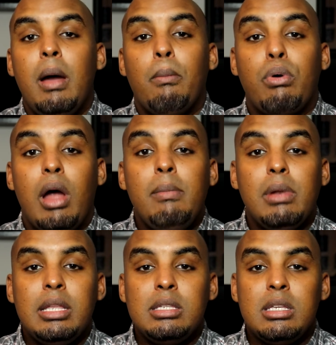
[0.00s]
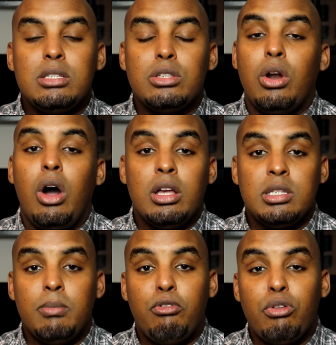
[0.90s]
prime lenses are
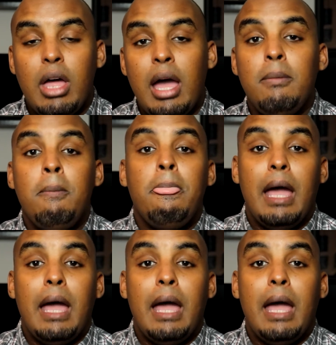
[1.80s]
awesome for that.